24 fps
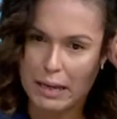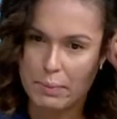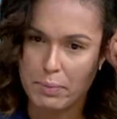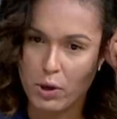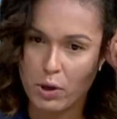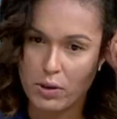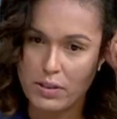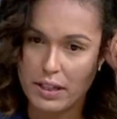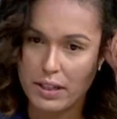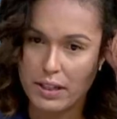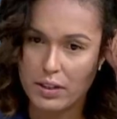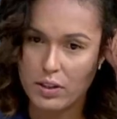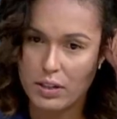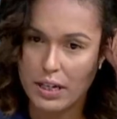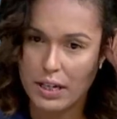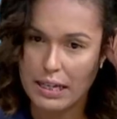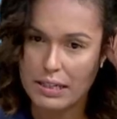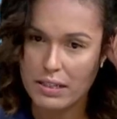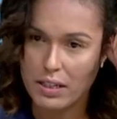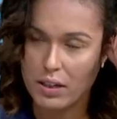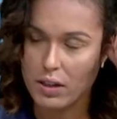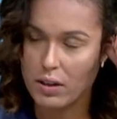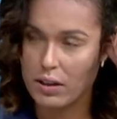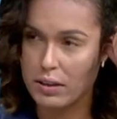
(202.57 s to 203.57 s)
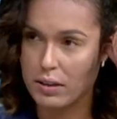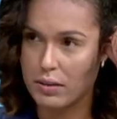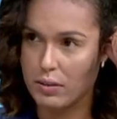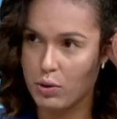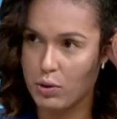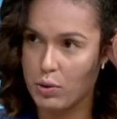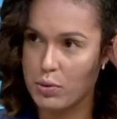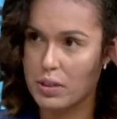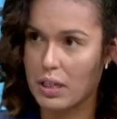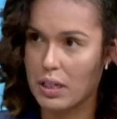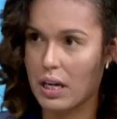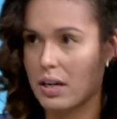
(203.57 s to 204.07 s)
because I did
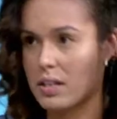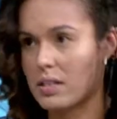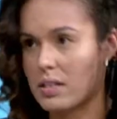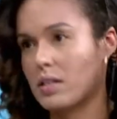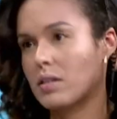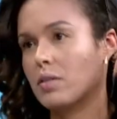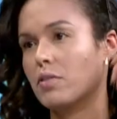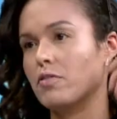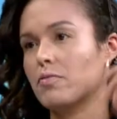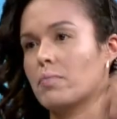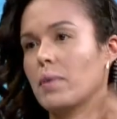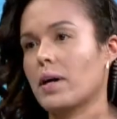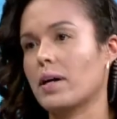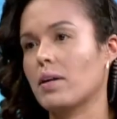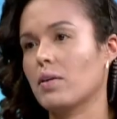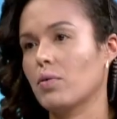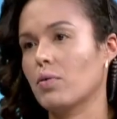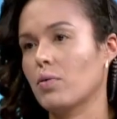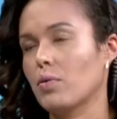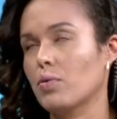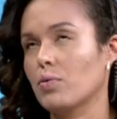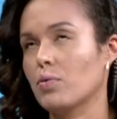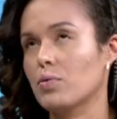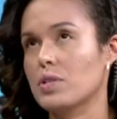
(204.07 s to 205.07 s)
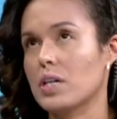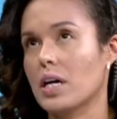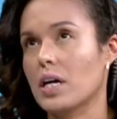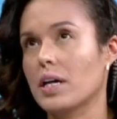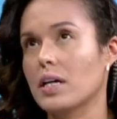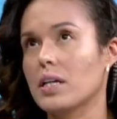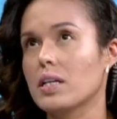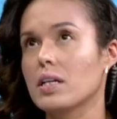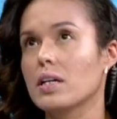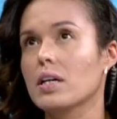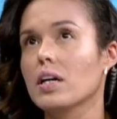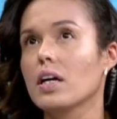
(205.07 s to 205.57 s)
lose a cousin of mine who
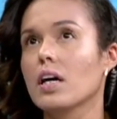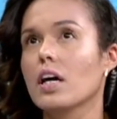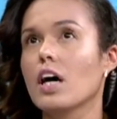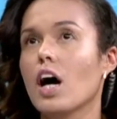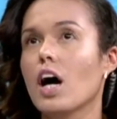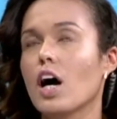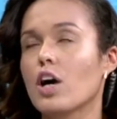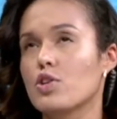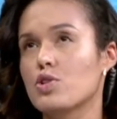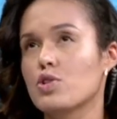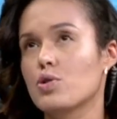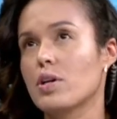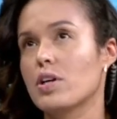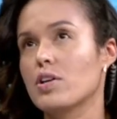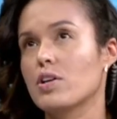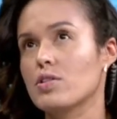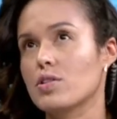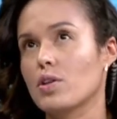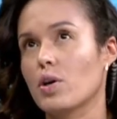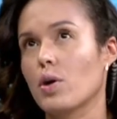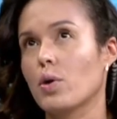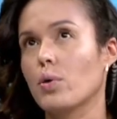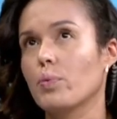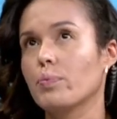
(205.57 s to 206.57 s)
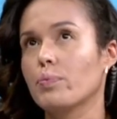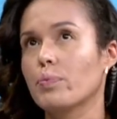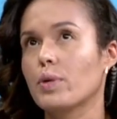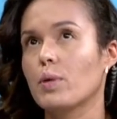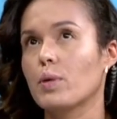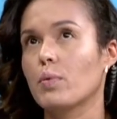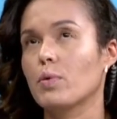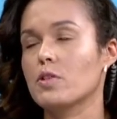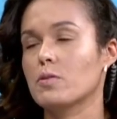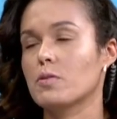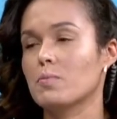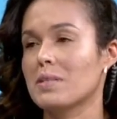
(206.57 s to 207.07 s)
died 2 years ago. He
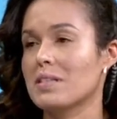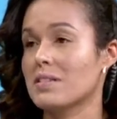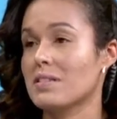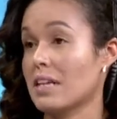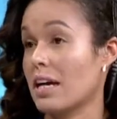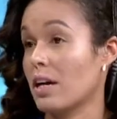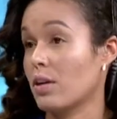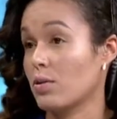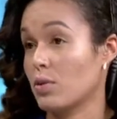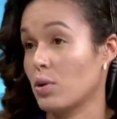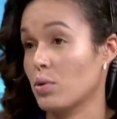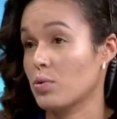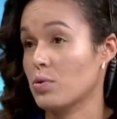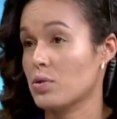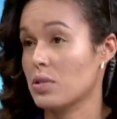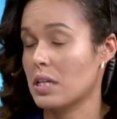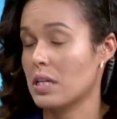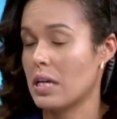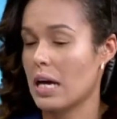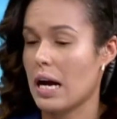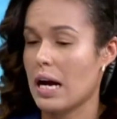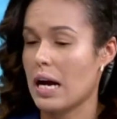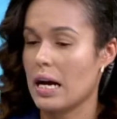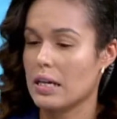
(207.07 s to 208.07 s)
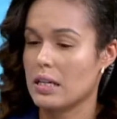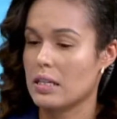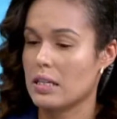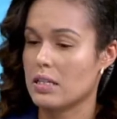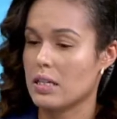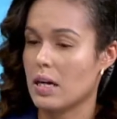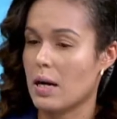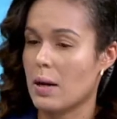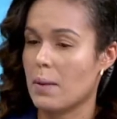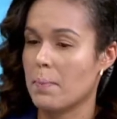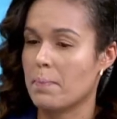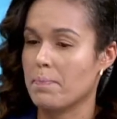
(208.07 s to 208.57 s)
was misdiagnosed. He had
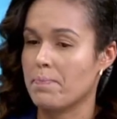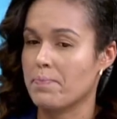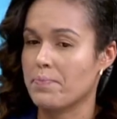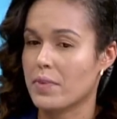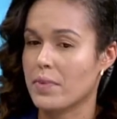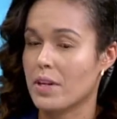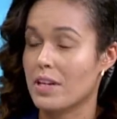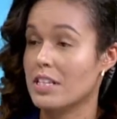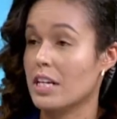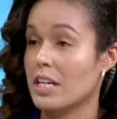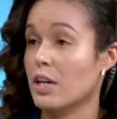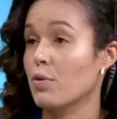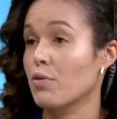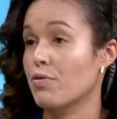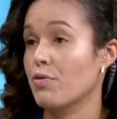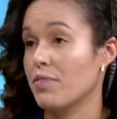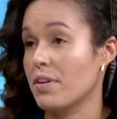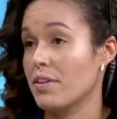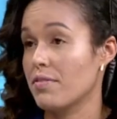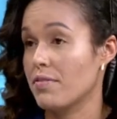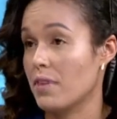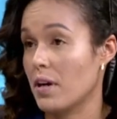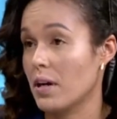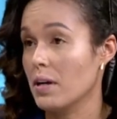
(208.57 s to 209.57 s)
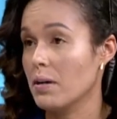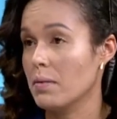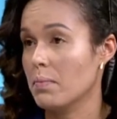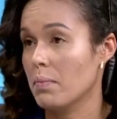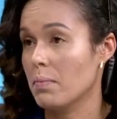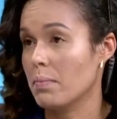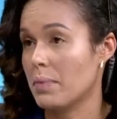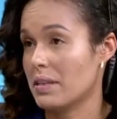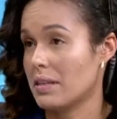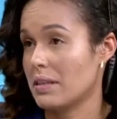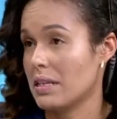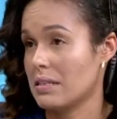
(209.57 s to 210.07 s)
dengue fever,
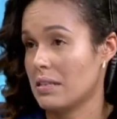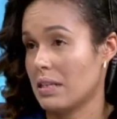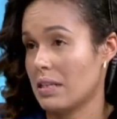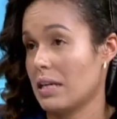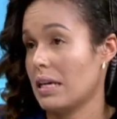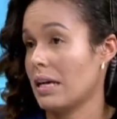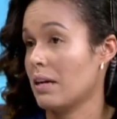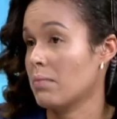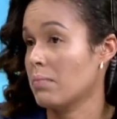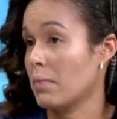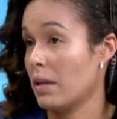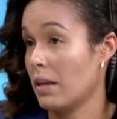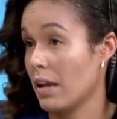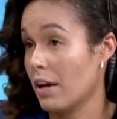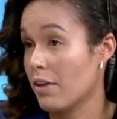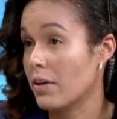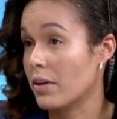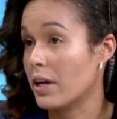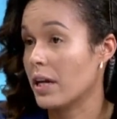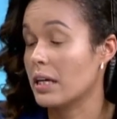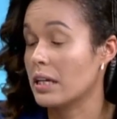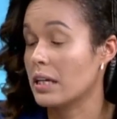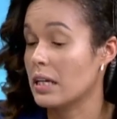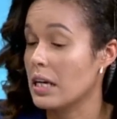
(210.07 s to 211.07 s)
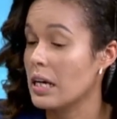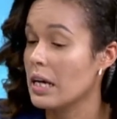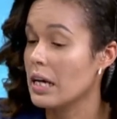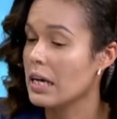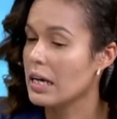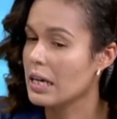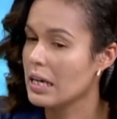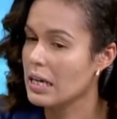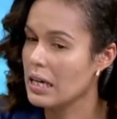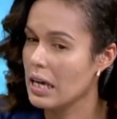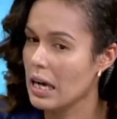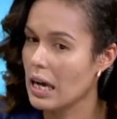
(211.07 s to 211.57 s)
but they said he had malaria, and
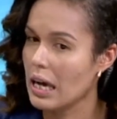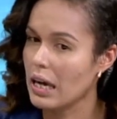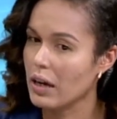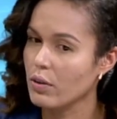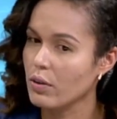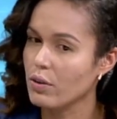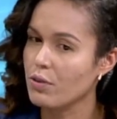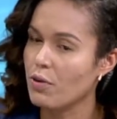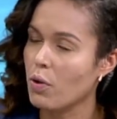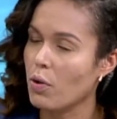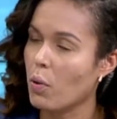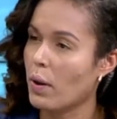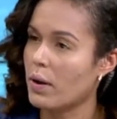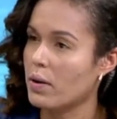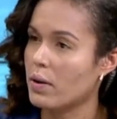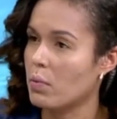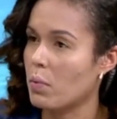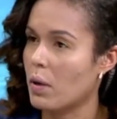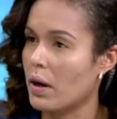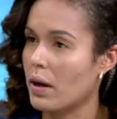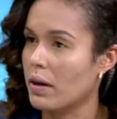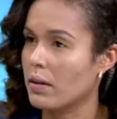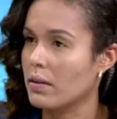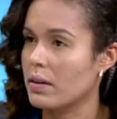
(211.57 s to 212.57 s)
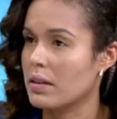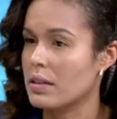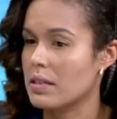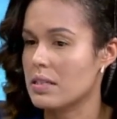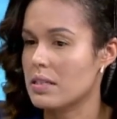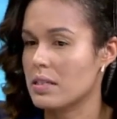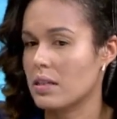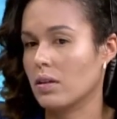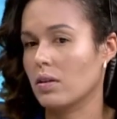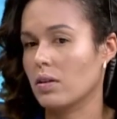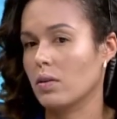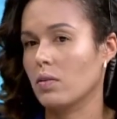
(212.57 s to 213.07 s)
he ailed for quite a while
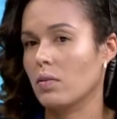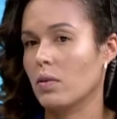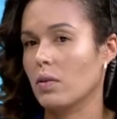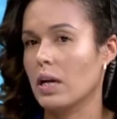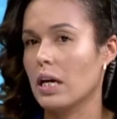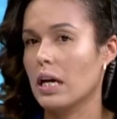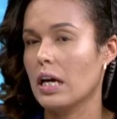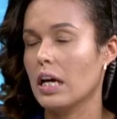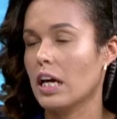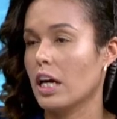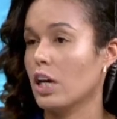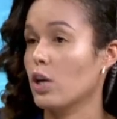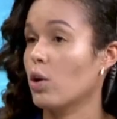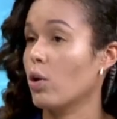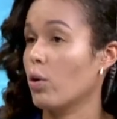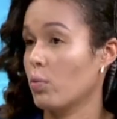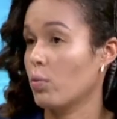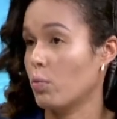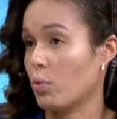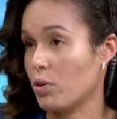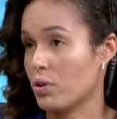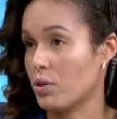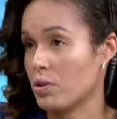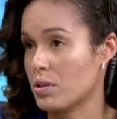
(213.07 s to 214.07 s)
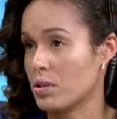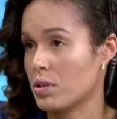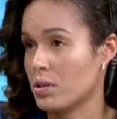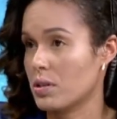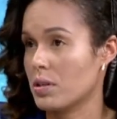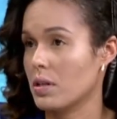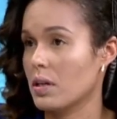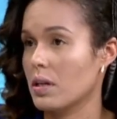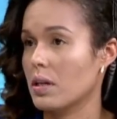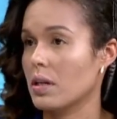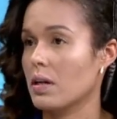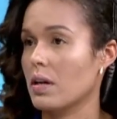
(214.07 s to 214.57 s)
until it got worse.
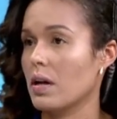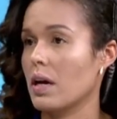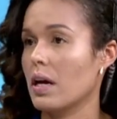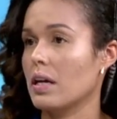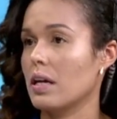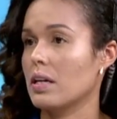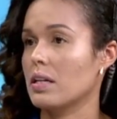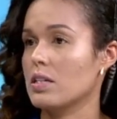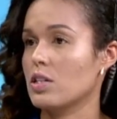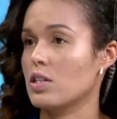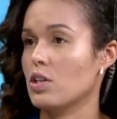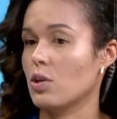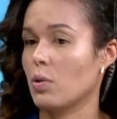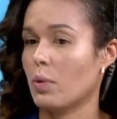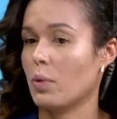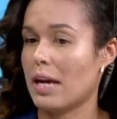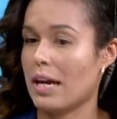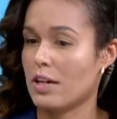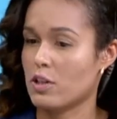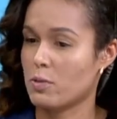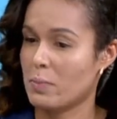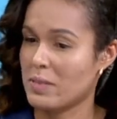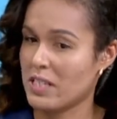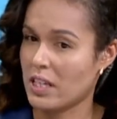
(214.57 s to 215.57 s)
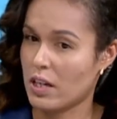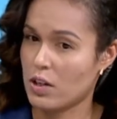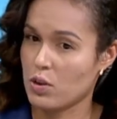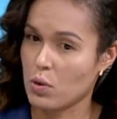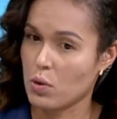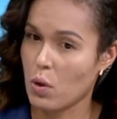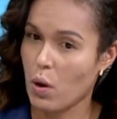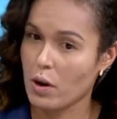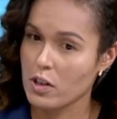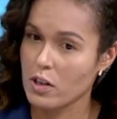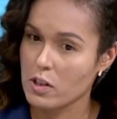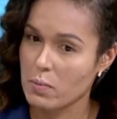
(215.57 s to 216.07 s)
And, you know, he had to be taken to
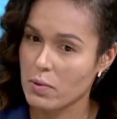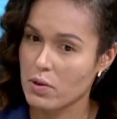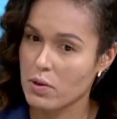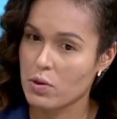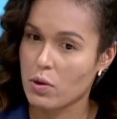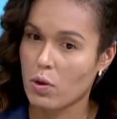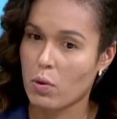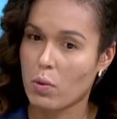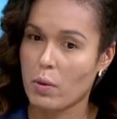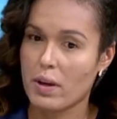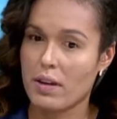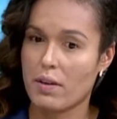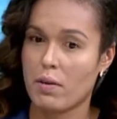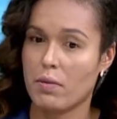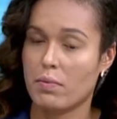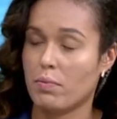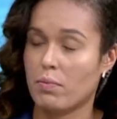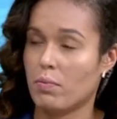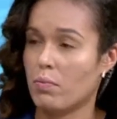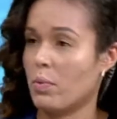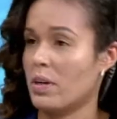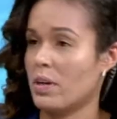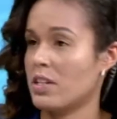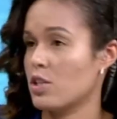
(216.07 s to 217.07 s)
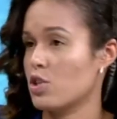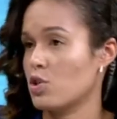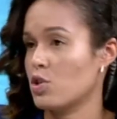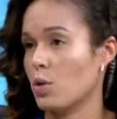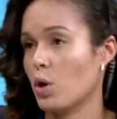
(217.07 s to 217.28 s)
hospital. He went into a